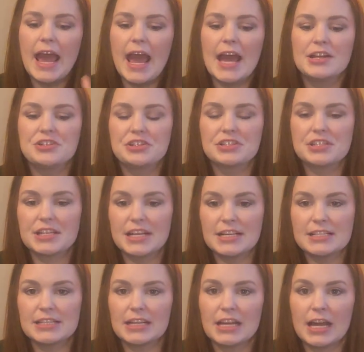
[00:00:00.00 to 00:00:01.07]
and just
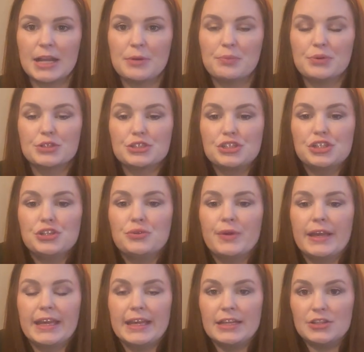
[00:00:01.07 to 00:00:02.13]
things that kind of put
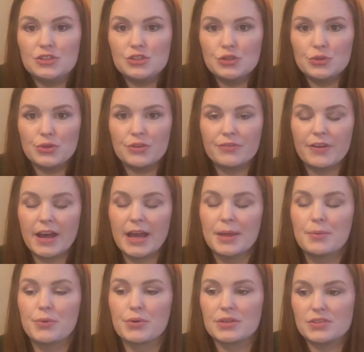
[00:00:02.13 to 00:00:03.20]
you into the
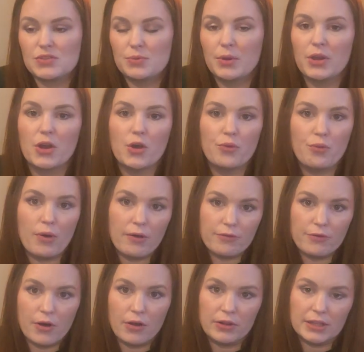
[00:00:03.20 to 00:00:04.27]
vibe or the spirit of
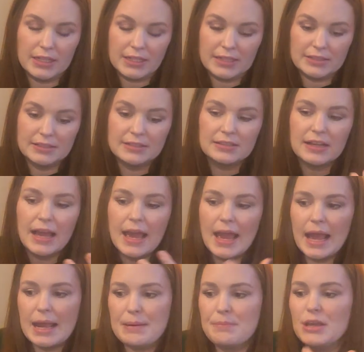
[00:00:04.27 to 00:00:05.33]
what fall is
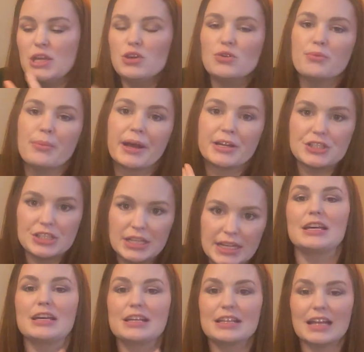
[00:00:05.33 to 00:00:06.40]
and make you imagine
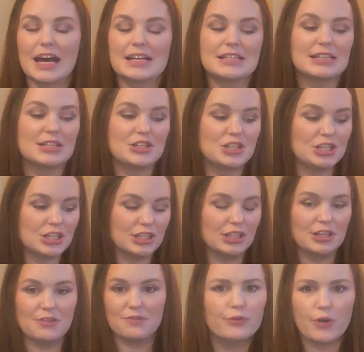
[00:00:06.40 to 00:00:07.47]
the classic
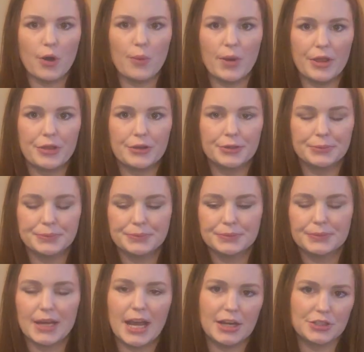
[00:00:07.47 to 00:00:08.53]
chilly fall weather
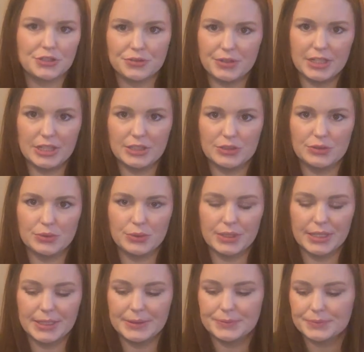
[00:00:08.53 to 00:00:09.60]
as you're reading the
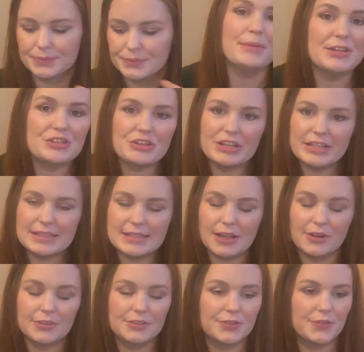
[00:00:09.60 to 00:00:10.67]
story. The mystery
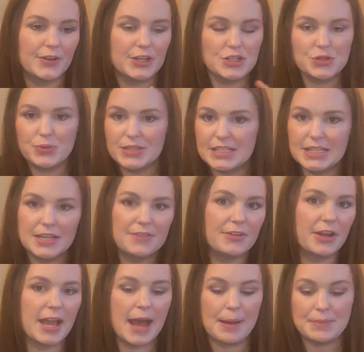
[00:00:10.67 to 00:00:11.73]
itself is very twisty,
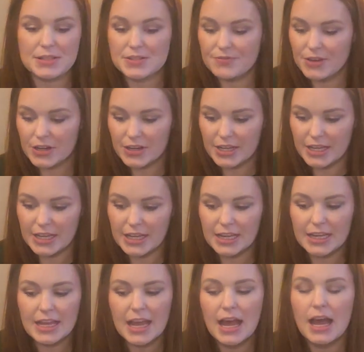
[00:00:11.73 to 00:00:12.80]
very
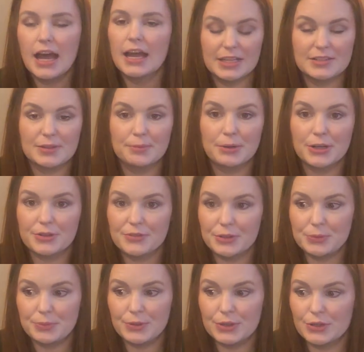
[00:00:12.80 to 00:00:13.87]
atmospheric. It's a
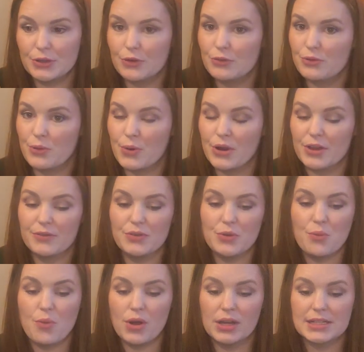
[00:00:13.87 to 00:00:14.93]
perfect book for if you
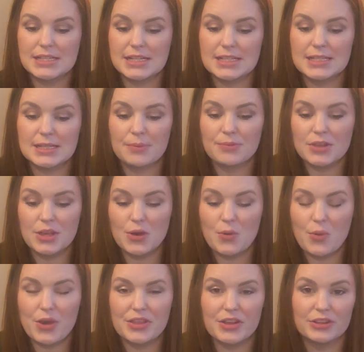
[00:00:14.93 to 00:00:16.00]
want something
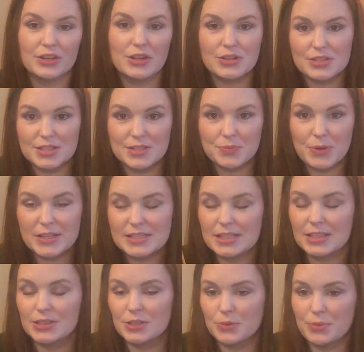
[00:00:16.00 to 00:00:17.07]
with a little suspense,
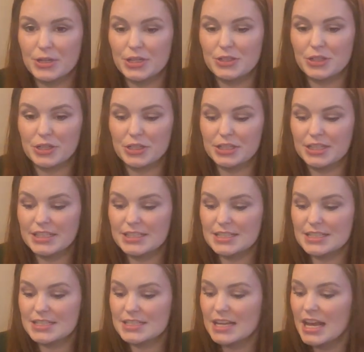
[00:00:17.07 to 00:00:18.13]
a little bit of
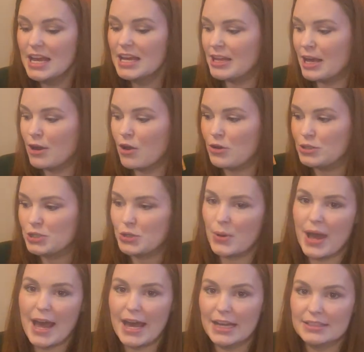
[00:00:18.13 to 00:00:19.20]
darkness, that also
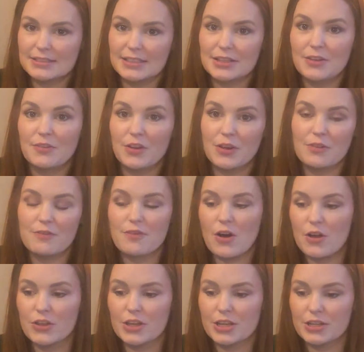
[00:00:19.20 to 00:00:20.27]
has like the very
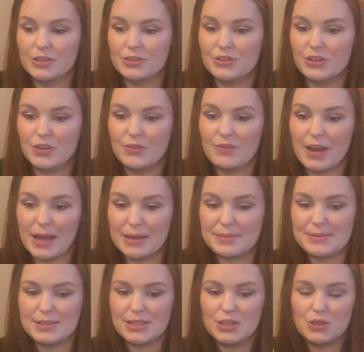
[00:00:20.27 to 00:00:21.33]
fall energy
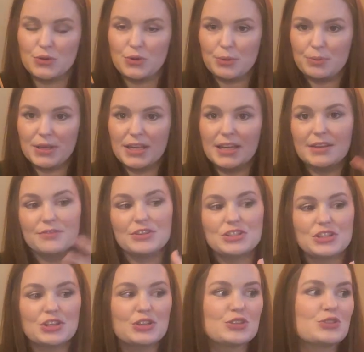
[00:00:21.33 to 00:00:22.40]
vibes that you could be
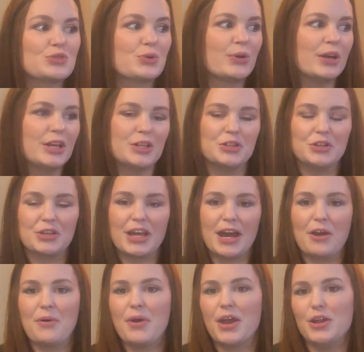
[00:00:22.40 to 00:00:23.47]
envisioning the story and look
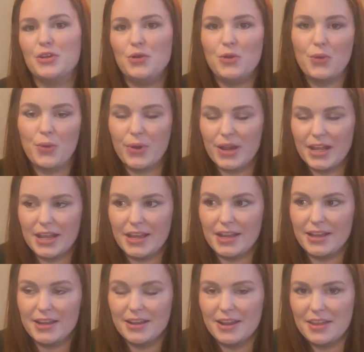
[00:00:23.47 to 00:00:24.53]
out and you're
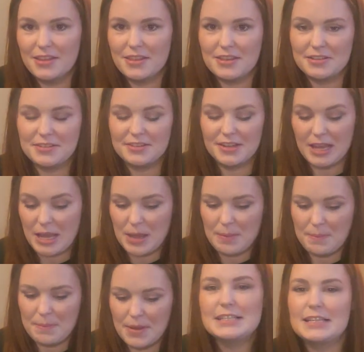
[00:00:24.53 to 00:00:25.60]
in the
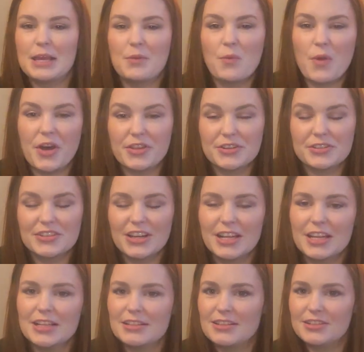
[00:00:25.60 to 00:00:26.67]
same weather
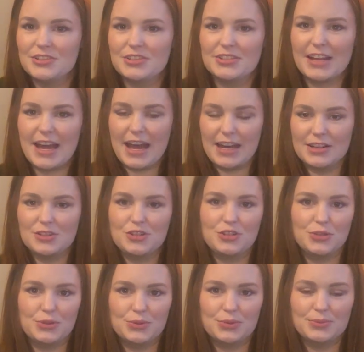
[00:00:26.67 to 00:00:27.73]
setting to just add
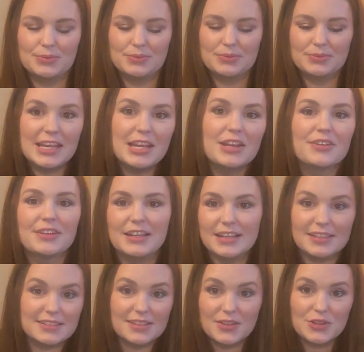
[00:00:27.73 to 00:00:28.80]
to the
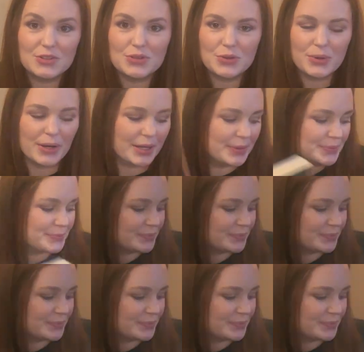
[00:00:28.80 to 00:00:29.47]
eeriness of the story.